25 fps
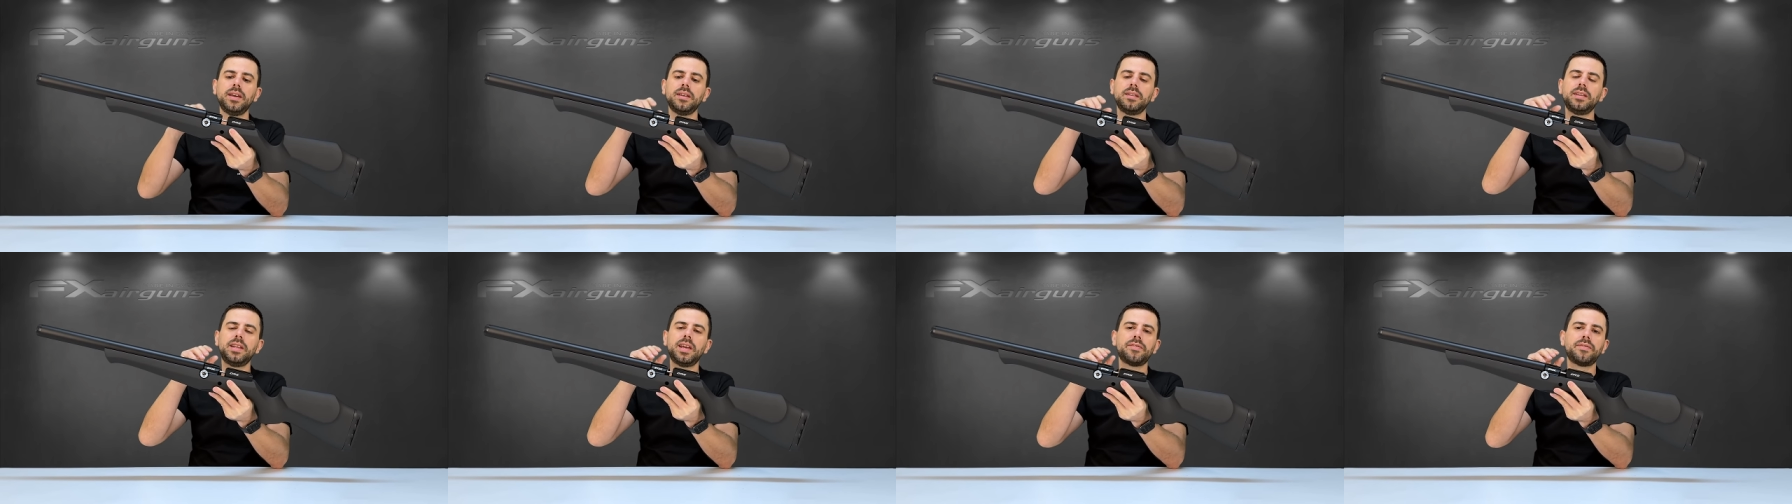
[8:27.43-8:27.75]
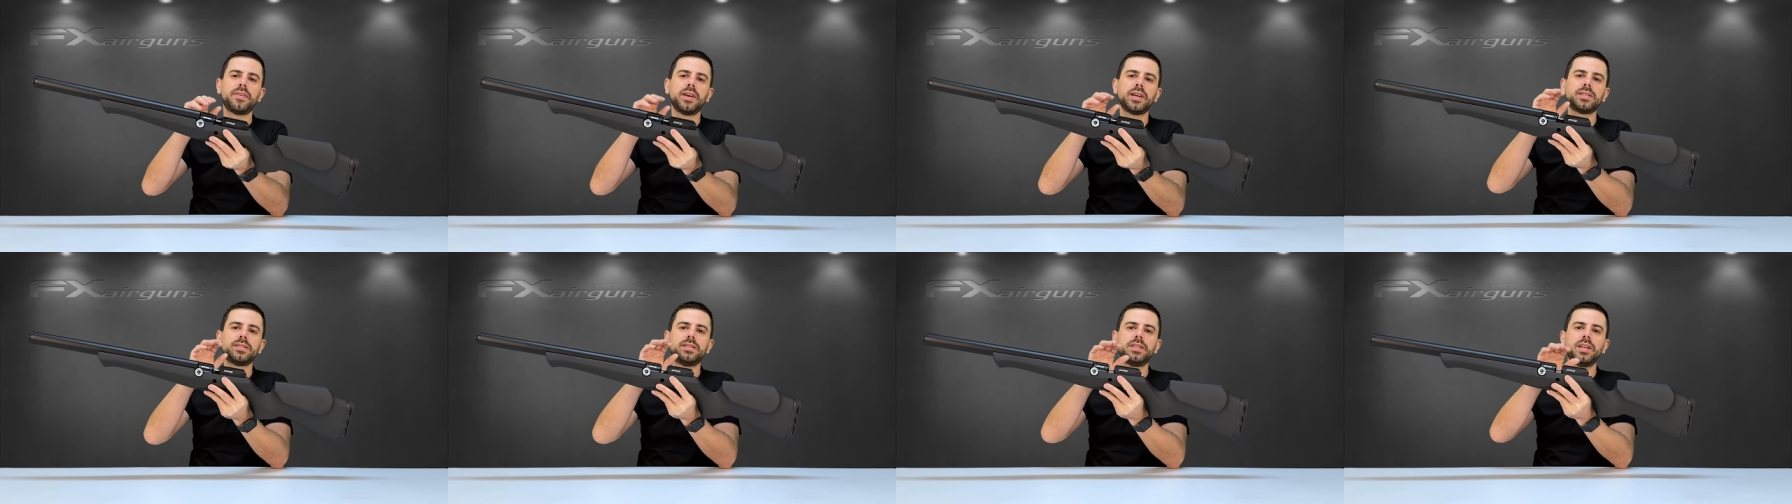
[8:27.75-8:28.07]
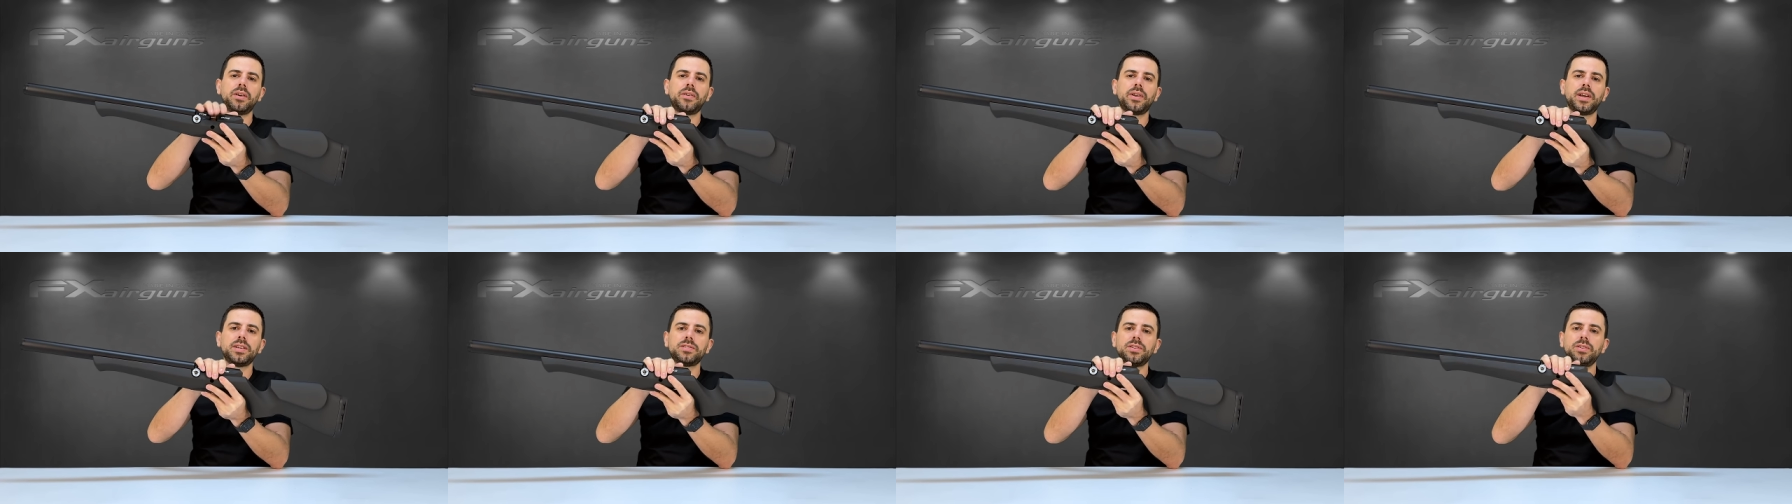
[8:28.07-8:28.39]
The F X D
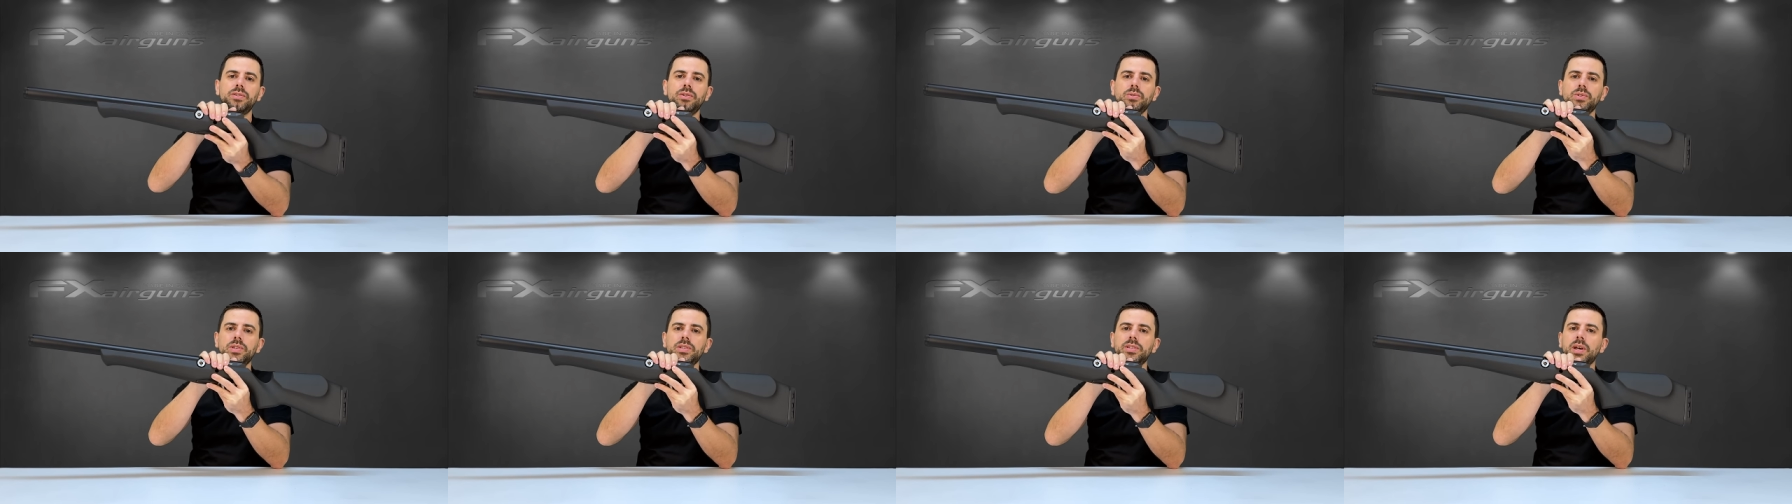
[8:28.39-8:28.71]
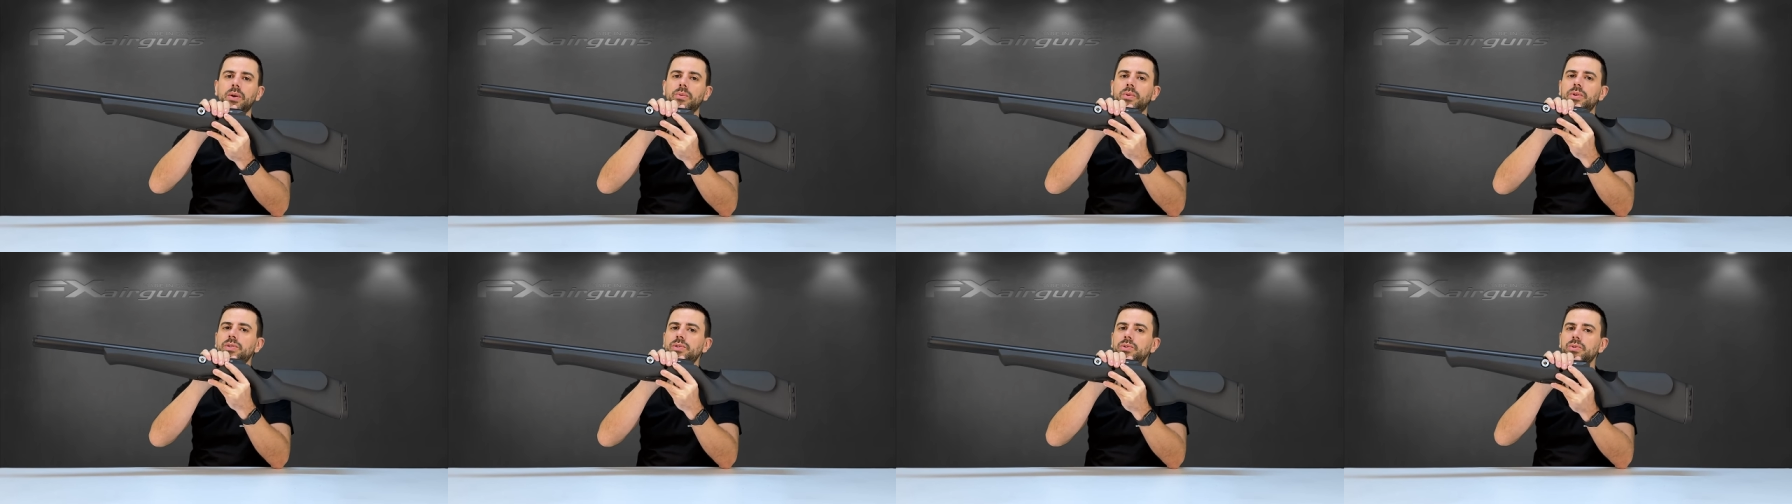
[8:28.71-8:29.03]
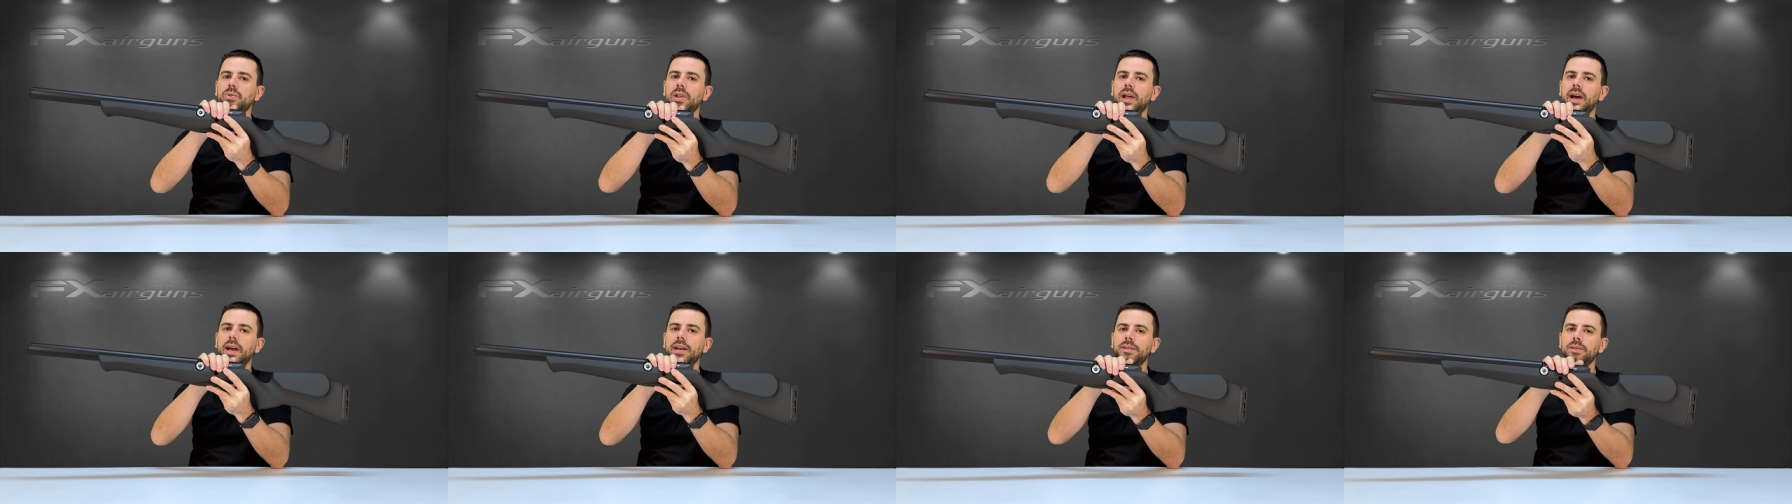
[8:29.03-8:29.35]
R S uses our new
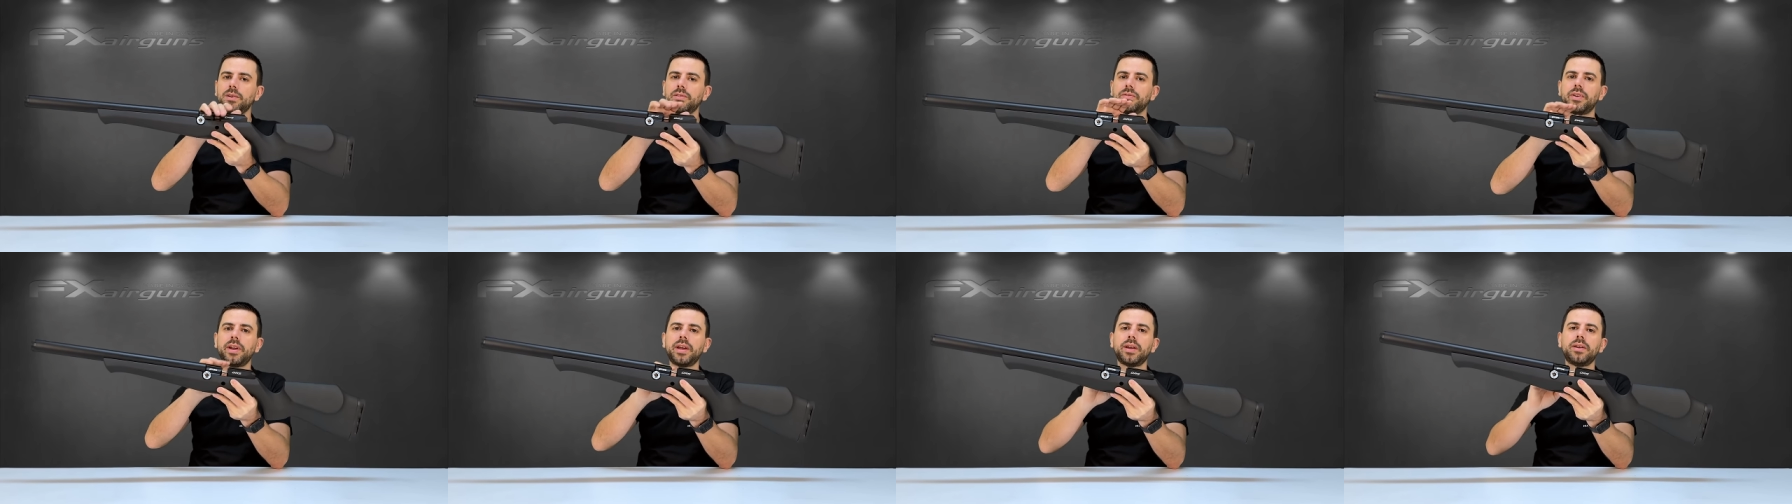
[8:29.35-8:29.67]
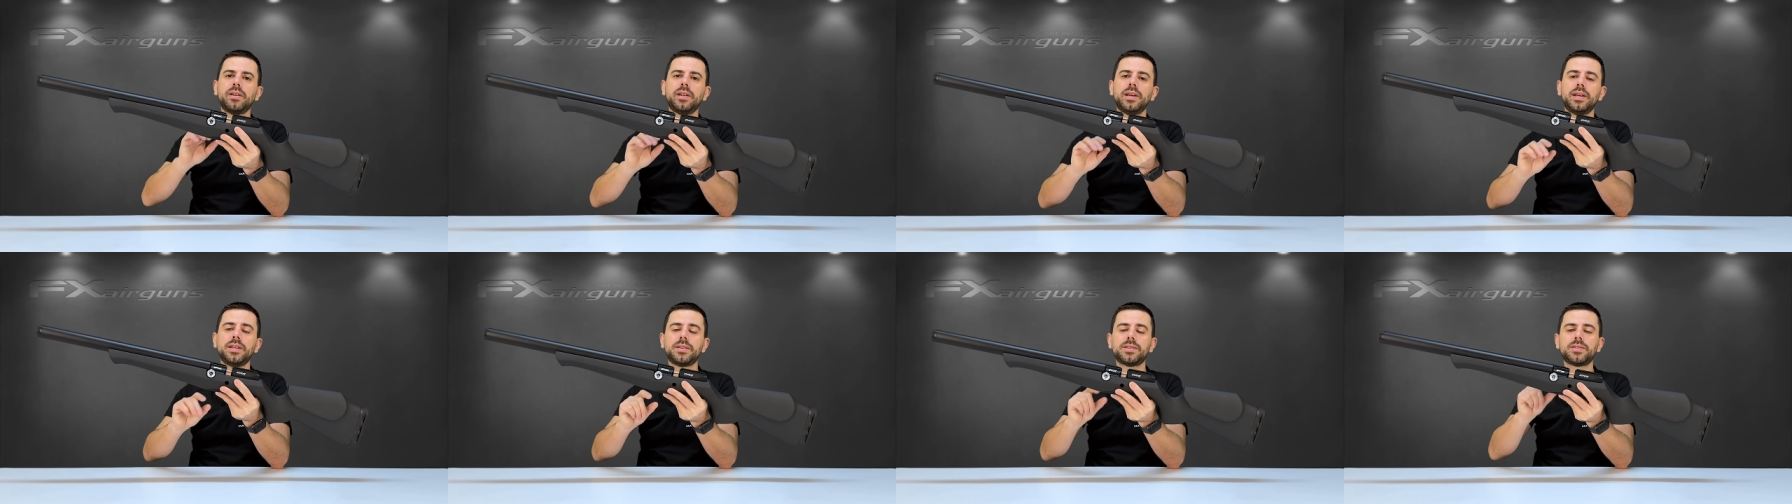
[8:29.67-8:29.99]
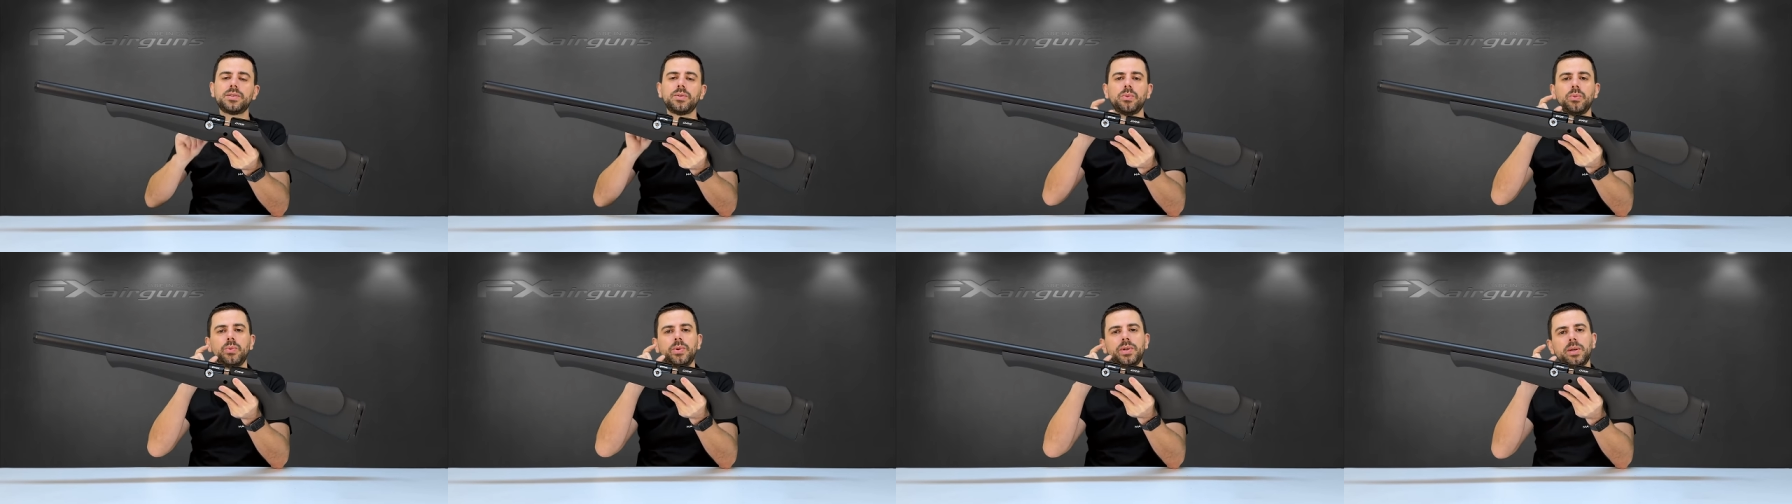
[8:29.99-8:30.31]
line of
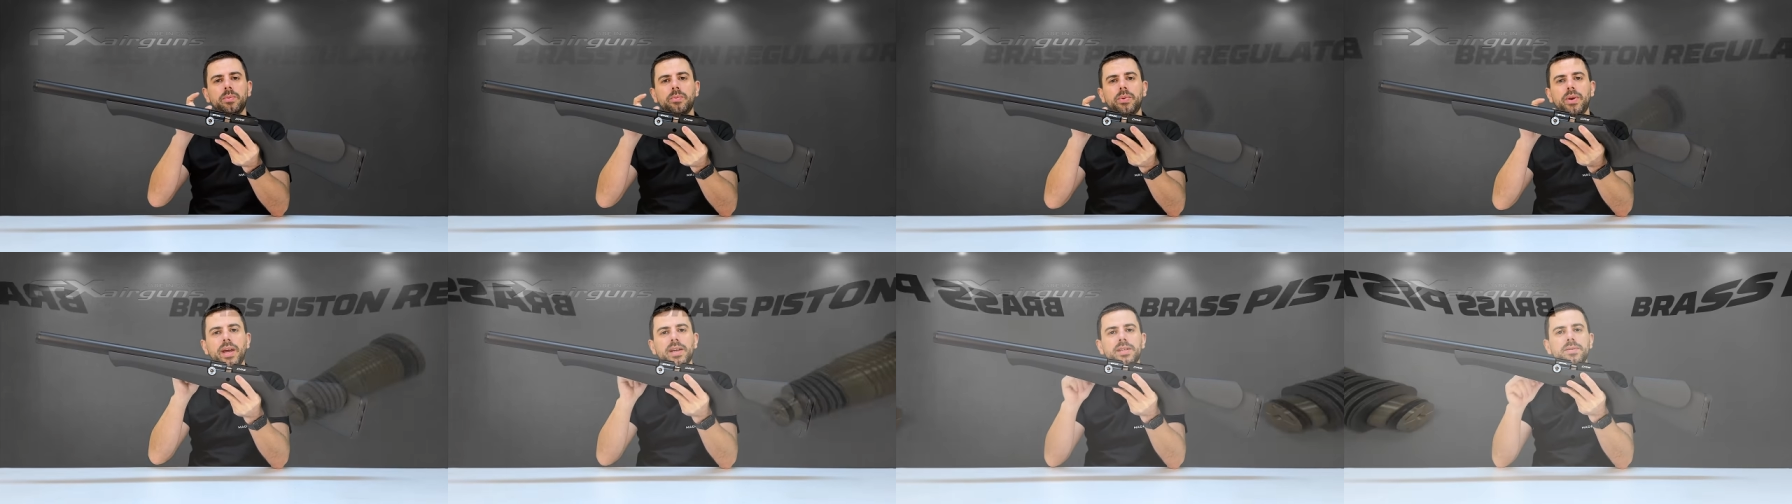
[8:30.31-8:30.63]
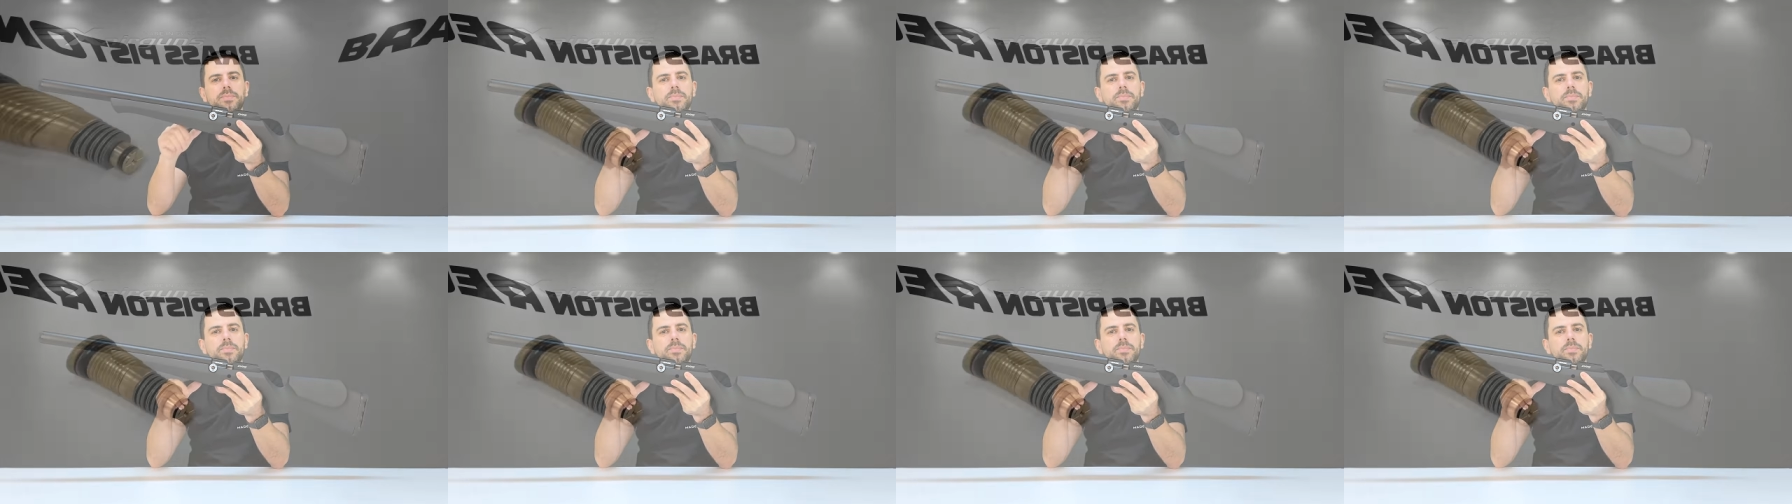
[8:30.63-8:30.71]
regulators with a brass